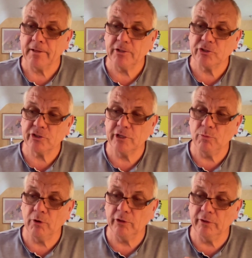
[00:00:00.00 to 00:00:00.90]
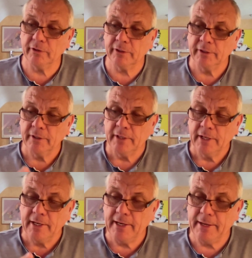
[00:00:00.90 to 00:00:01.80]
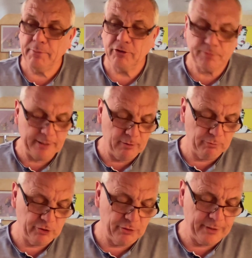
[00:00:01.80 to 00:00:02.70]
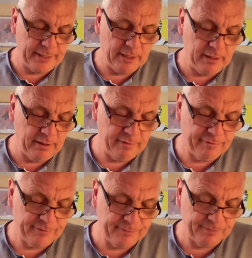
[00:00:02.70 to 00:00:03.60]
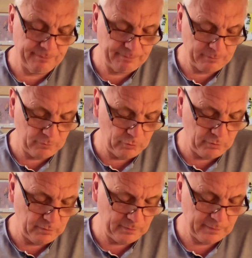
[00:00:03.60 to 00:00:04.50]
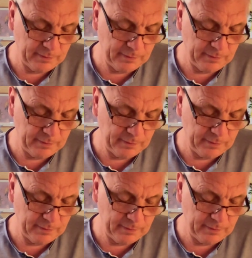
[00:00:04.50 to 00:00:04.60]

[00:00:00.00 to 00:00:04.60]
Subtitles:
Let's see what Libra's been up to in love. Ooh.